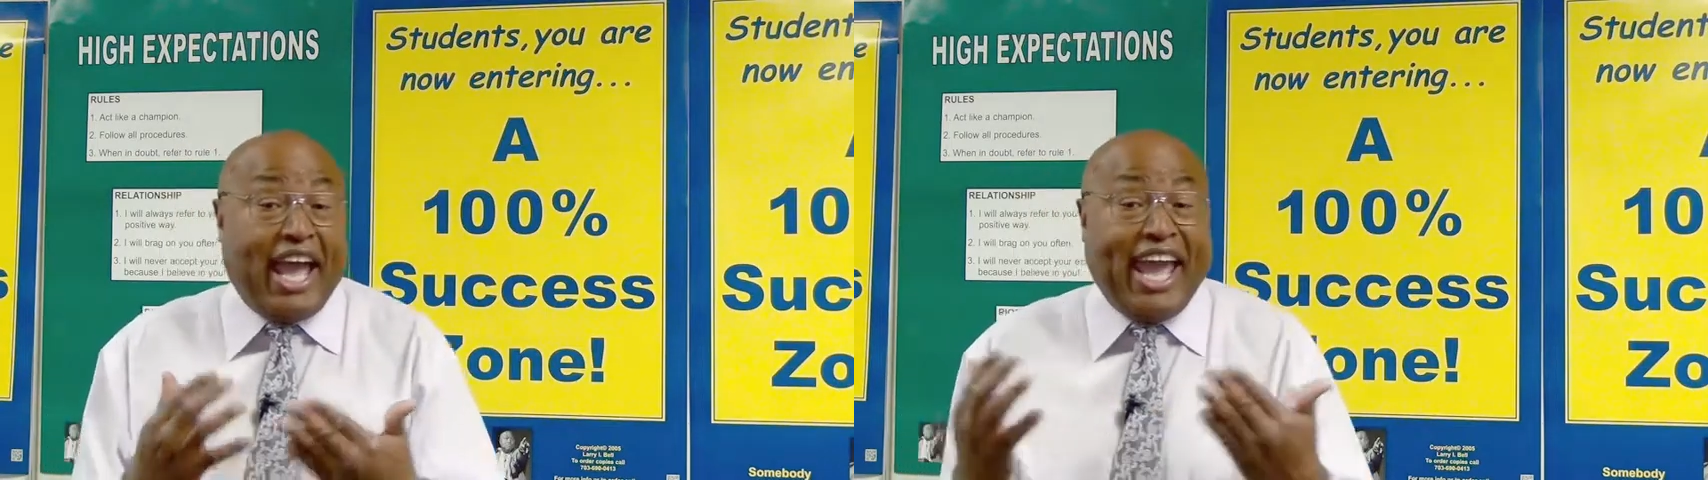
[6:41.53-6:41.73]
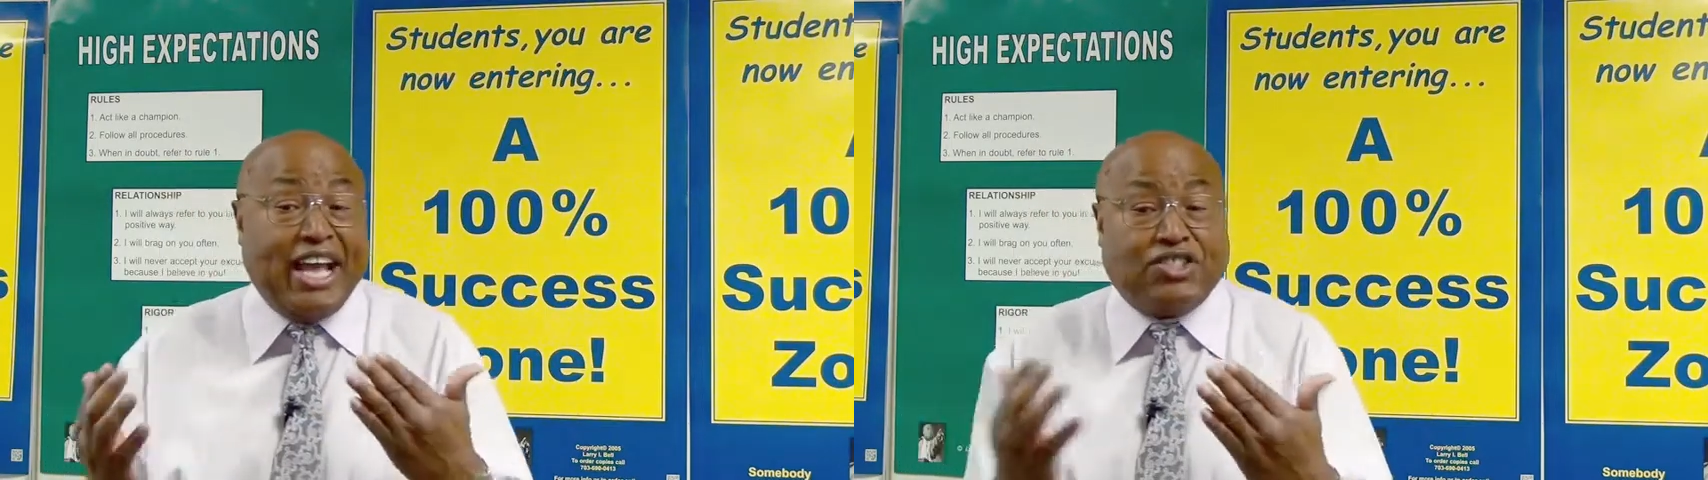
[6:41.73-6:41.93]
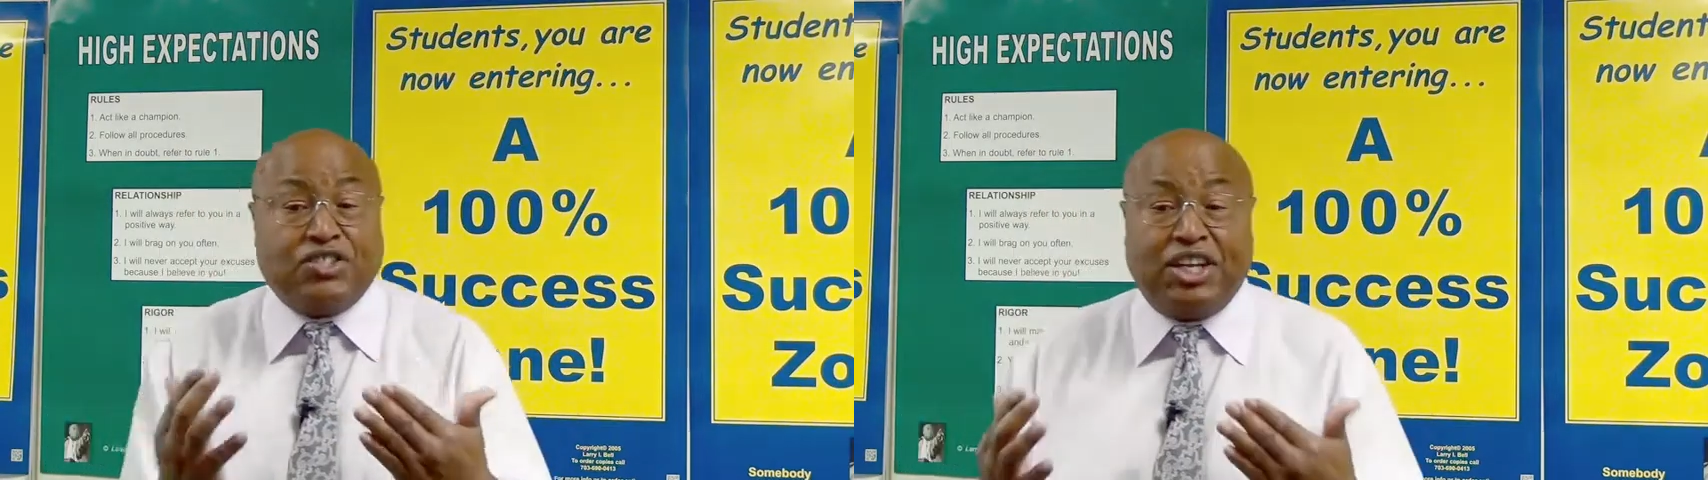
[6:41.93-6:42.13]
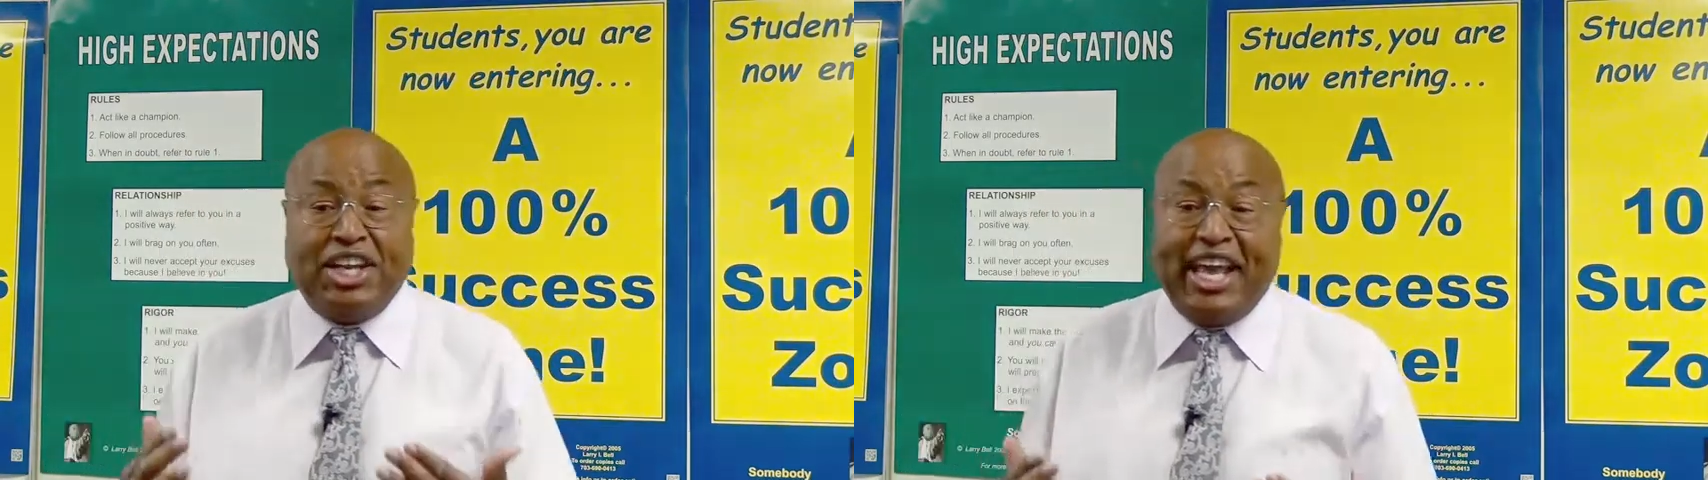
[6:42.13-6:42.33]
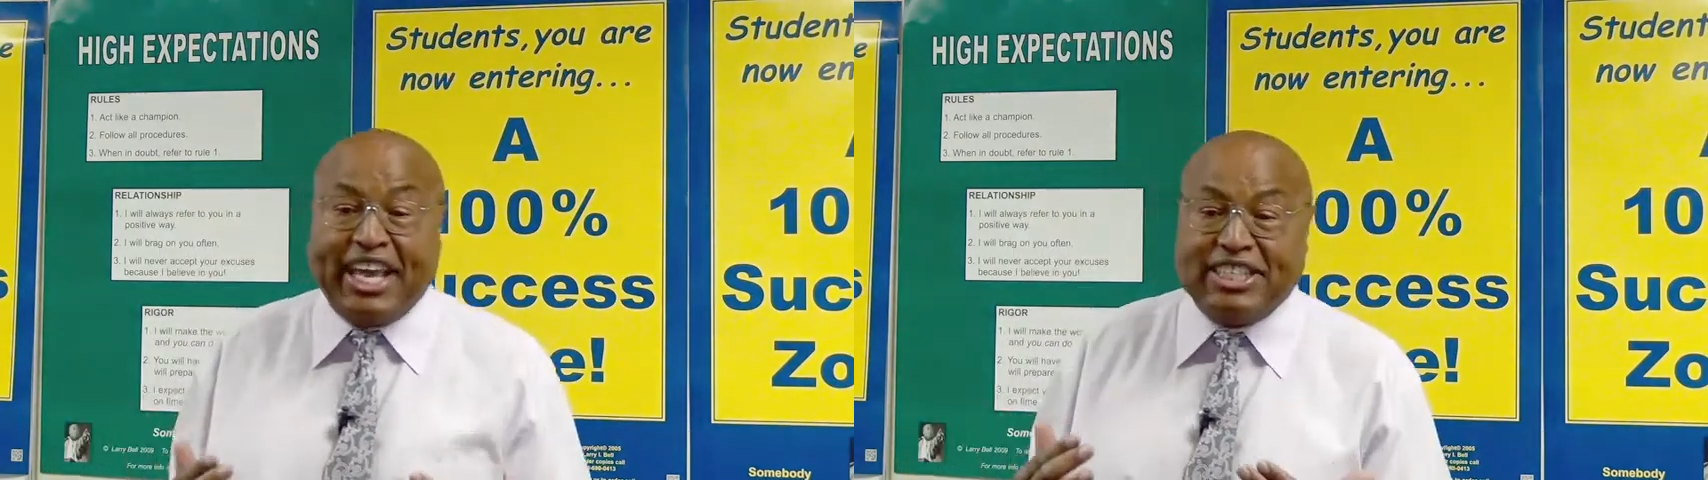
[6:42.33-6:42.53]
answers are
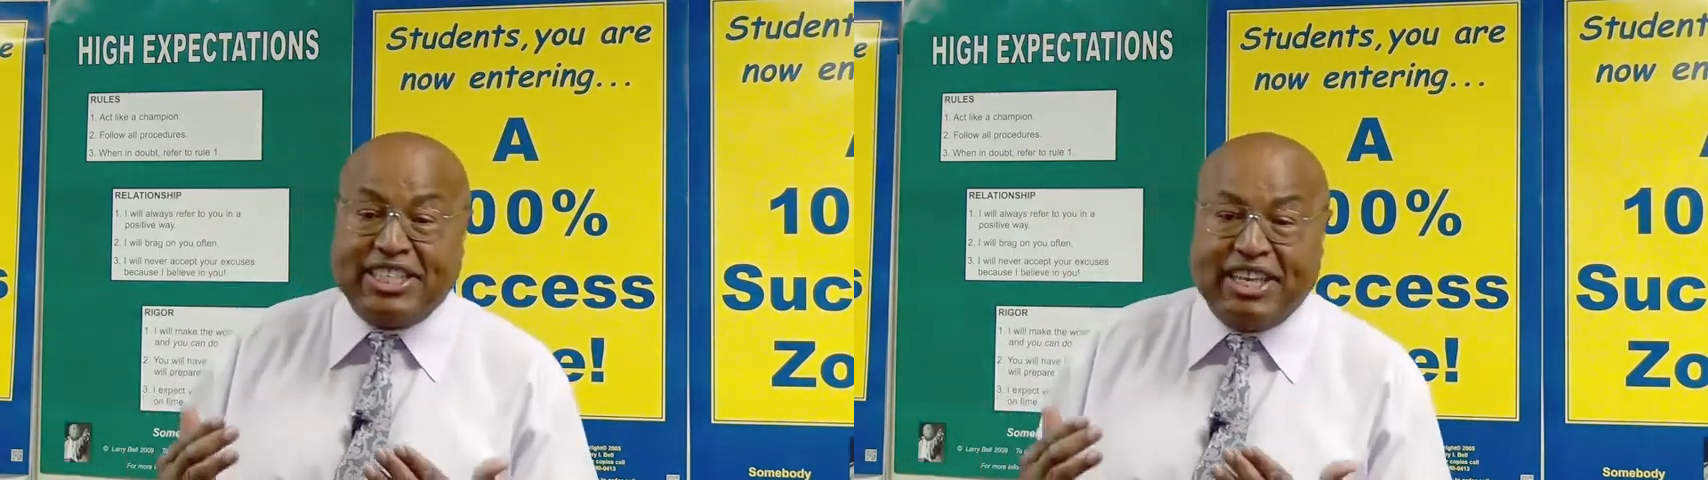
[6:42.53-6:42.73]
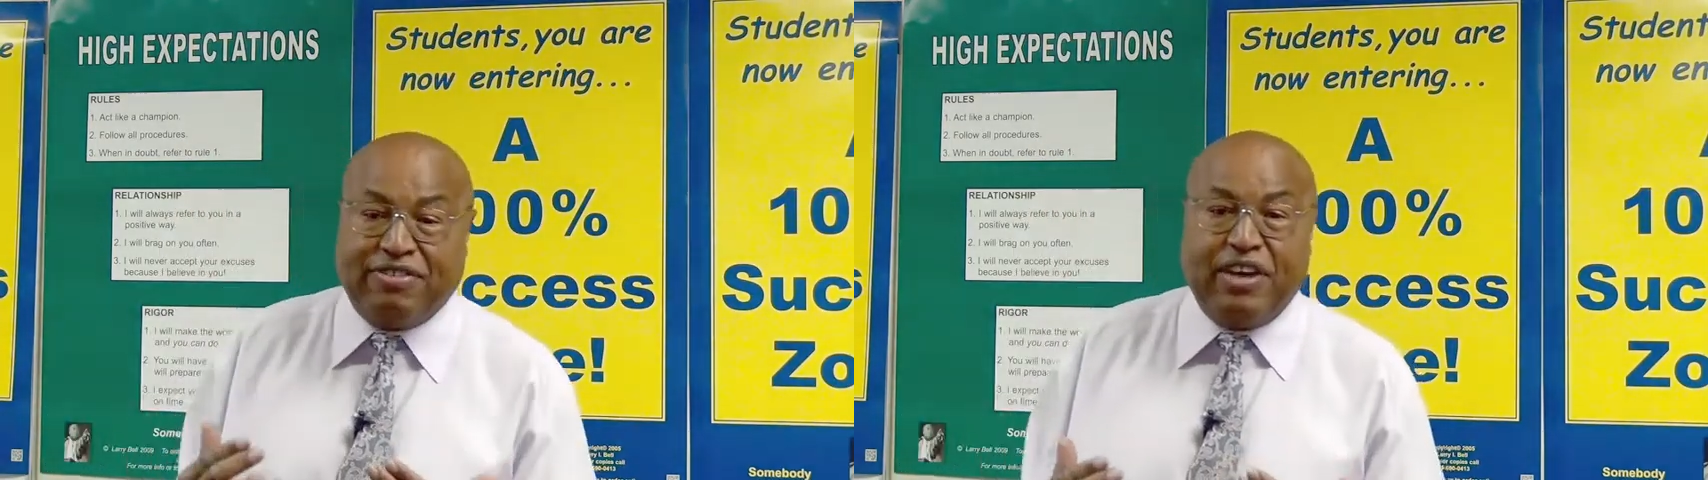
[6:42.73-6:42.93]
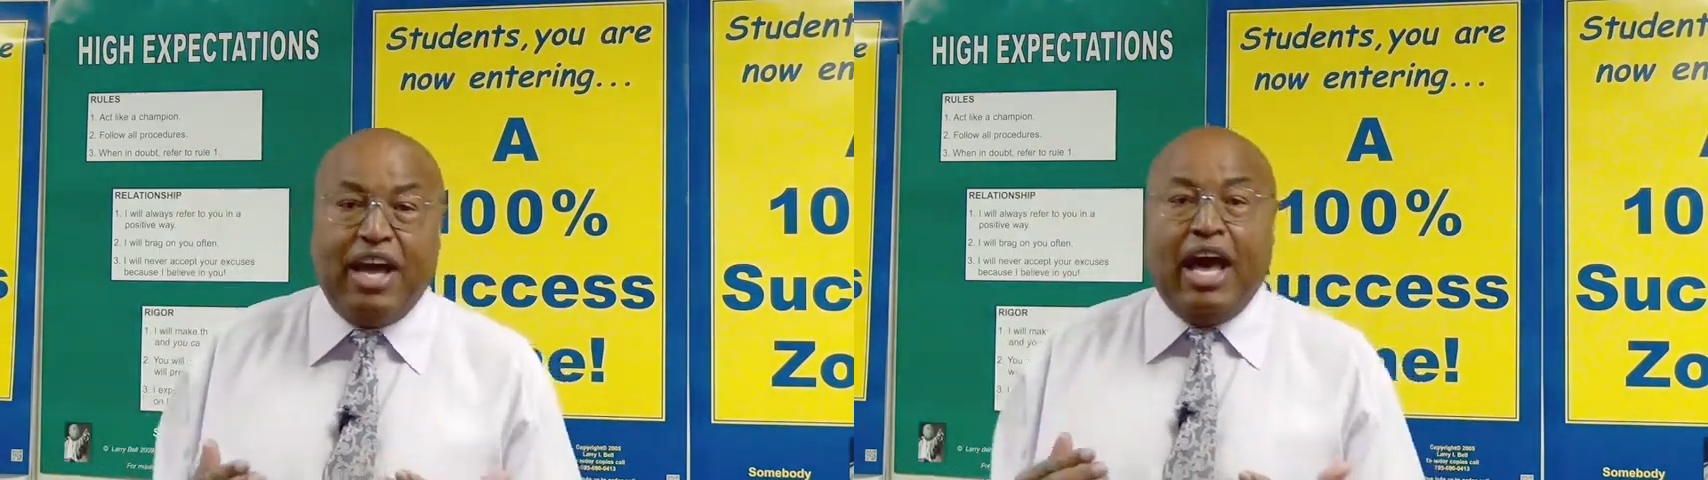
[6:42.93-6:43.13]
negative,